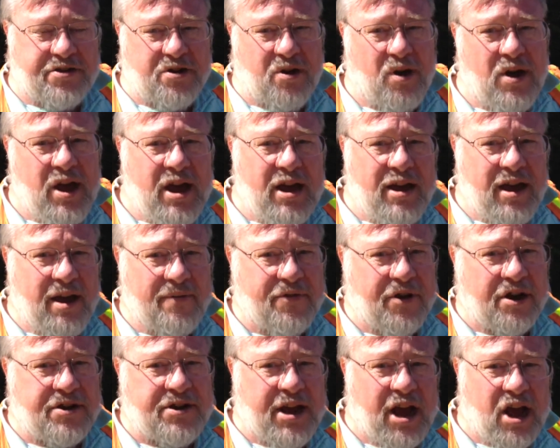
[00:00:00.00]
So if
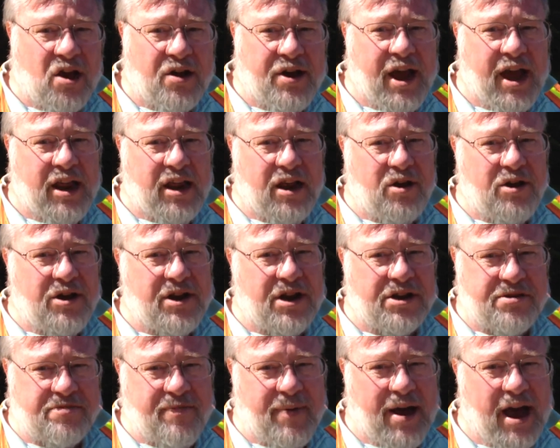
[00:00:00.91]
they're tailgating, it
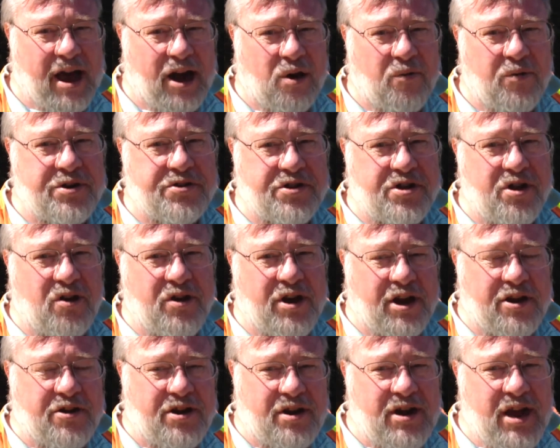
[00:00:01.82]
doesn't matter. We still
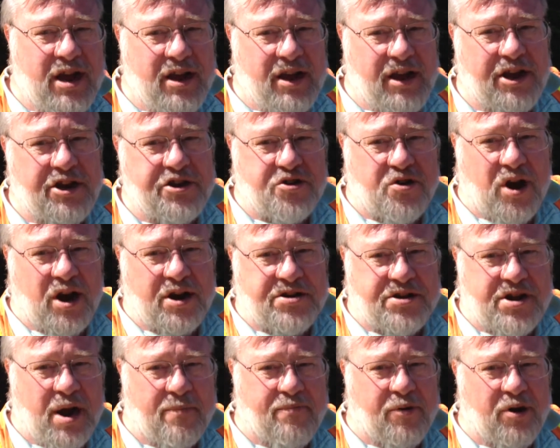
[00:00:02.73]
get each truck
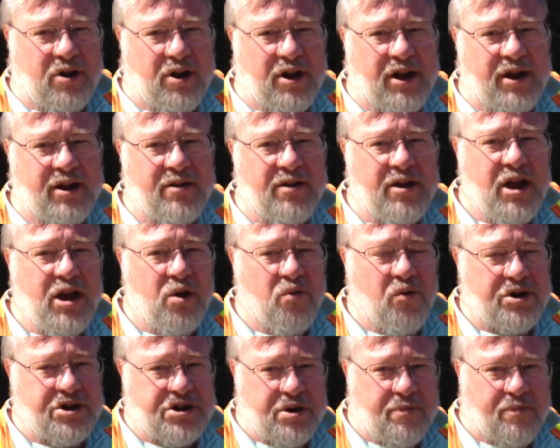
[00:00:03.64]
separately,
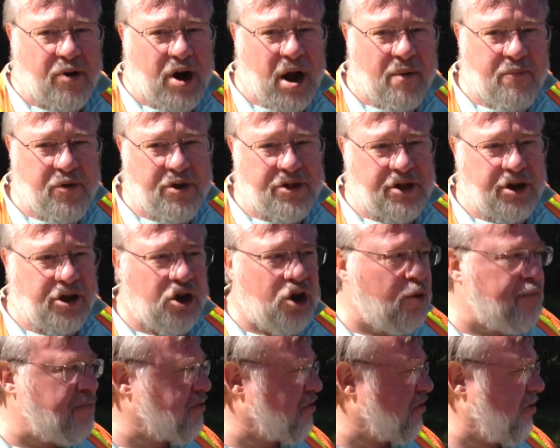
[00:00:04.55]
which is the problem with the
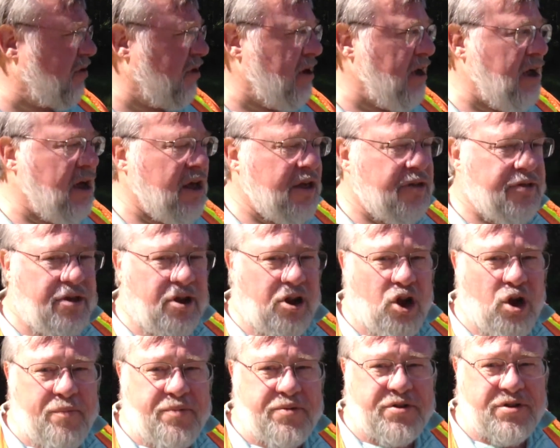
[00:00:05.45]
loops. The
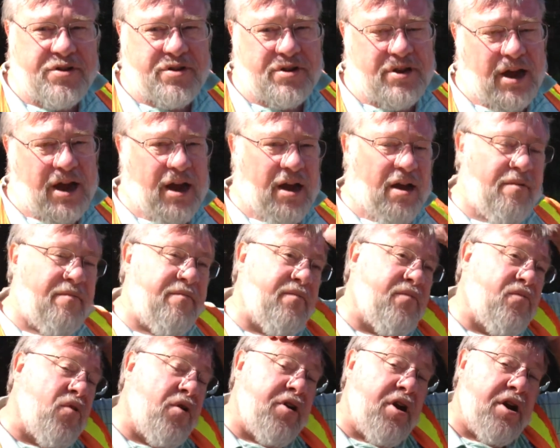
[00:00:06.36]
loops,
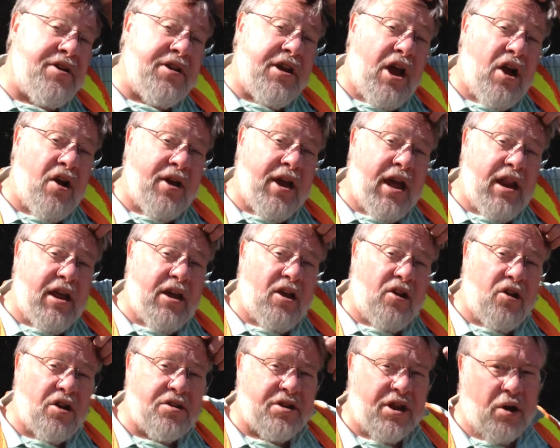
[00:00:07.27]
when they're tailgating, it
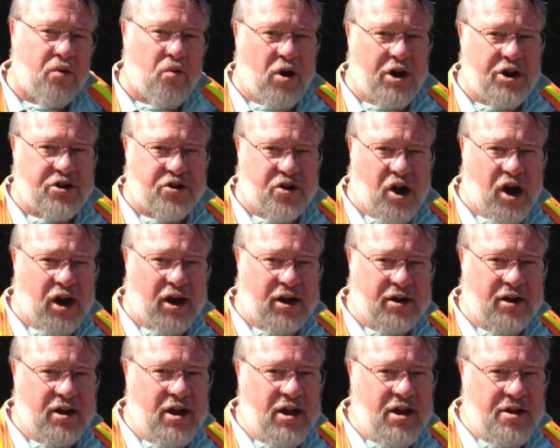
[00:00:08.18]
looks like one truck
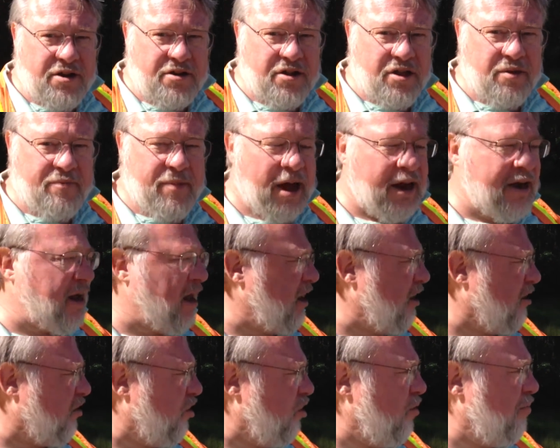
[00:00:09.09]
to the
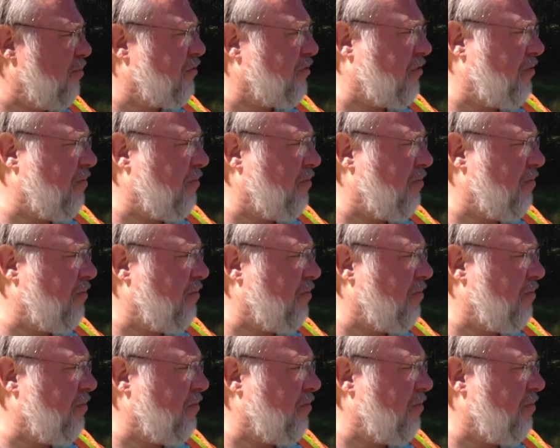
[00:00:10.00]
magnetic loops.